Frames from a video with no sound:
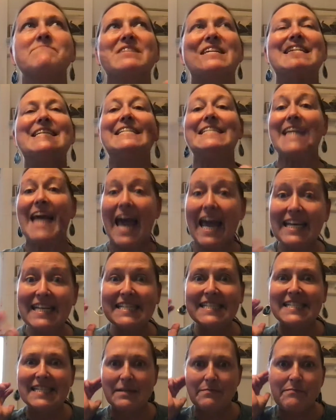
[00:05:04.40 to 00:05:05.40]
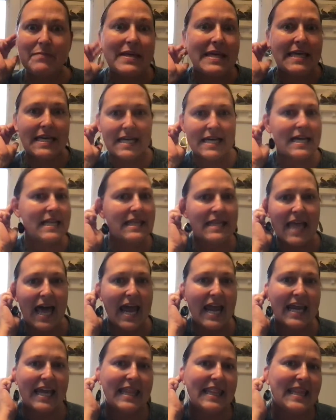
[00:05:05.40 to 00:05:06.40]
intended to be
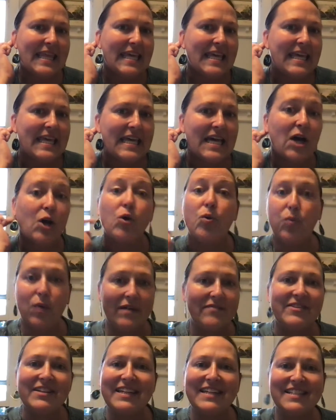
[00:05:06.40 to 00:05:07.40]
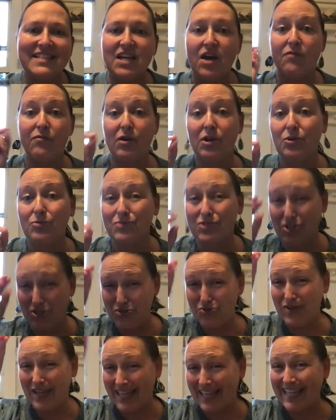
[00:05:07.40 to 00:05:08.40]
like the equivalent of what you would
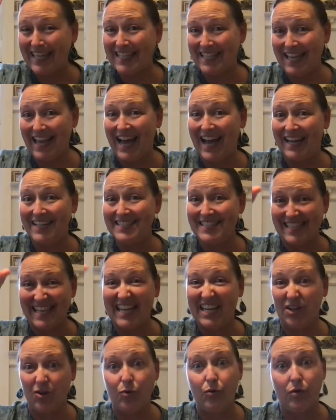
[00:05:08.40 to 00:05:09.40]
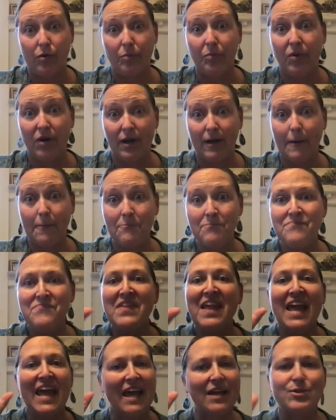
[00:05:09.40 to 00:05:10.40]
do in class in group work.
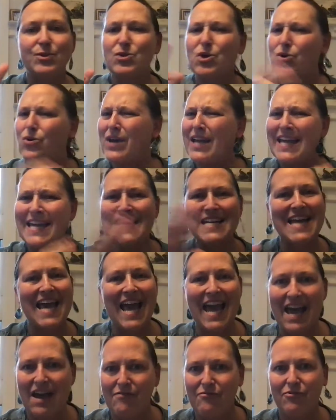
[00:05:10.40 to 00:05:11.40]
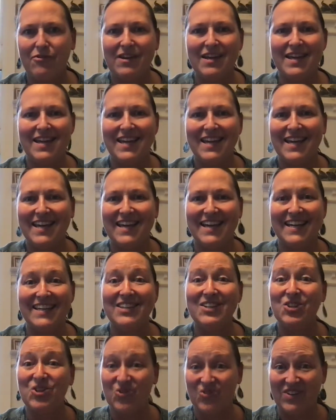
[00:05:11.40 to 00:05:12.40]
And so in every
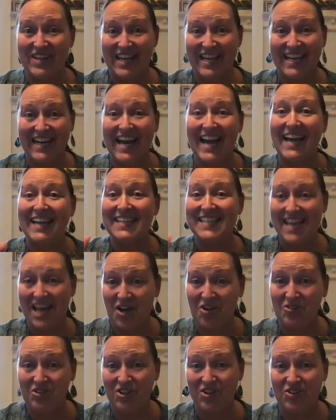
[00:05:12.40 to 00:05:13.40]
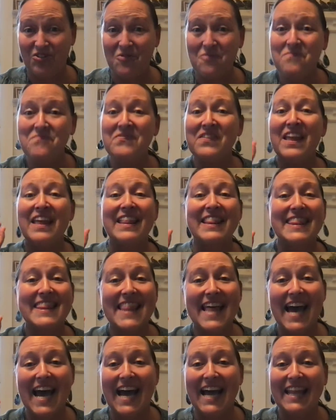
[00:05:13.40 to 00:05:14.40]
unit, I tell you
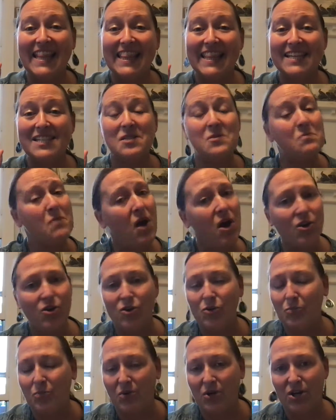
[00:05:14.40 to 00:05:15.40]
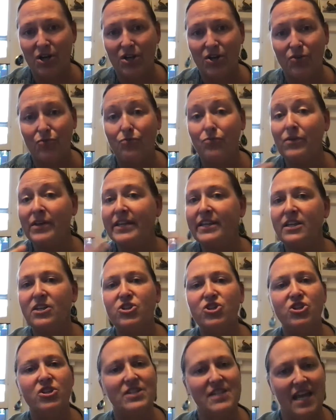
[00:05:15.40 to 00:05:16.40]
that the small group work really
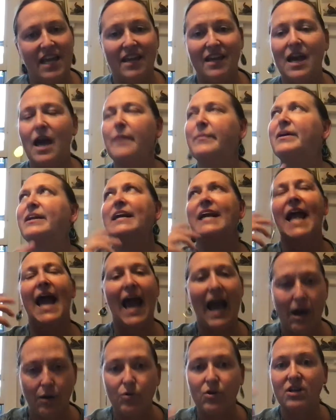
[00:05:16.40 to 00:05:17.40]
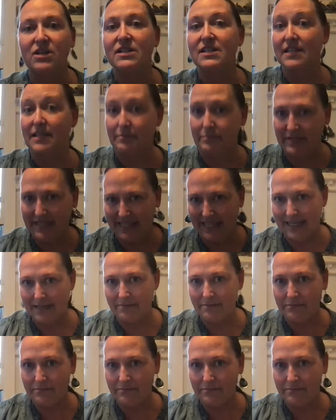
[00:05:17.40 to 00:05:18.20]
should take about an hour to complete.